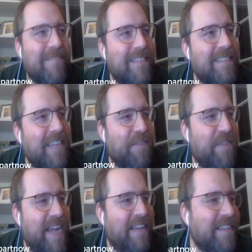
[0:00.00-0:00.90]
kind of
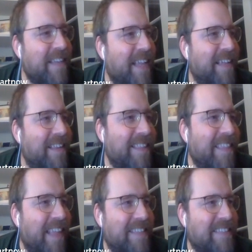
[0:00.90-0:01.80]
hate
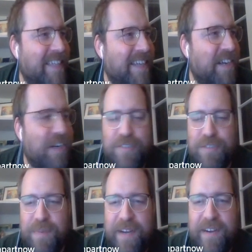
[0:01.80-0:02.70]
that's like a go-to
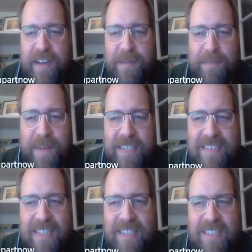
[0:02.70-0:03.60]
player comp, but
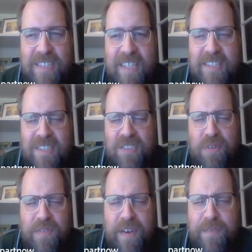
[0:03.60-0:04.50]
it's
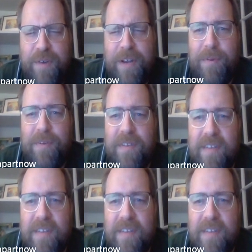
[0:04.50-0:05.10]
sort of unavoidable.